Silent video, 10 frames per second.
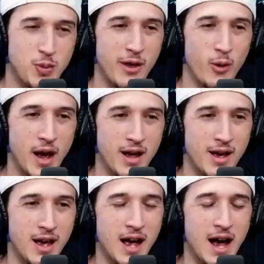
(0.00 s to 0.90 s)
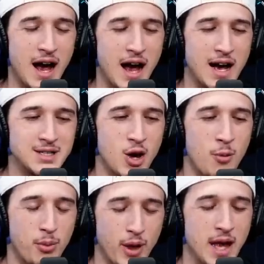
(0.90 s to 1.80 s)
by the way, I
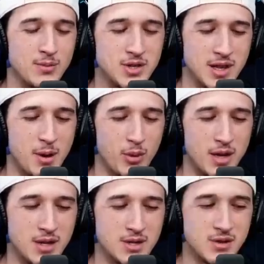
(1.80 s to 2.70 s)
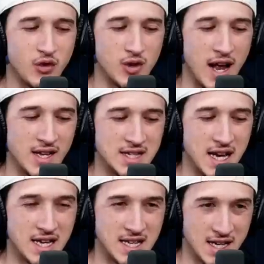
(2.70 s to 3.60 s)
don't blame celebrities for not
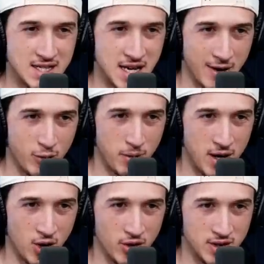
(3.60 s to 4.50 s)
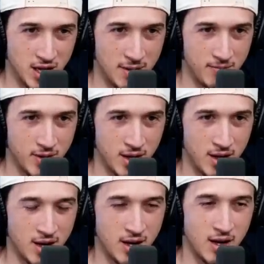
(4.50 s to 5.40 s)
saying yes to everybody all the time.
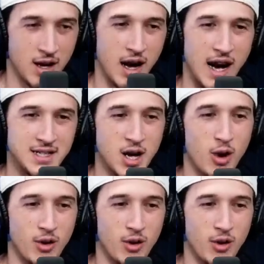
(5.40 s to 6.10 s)
I don't.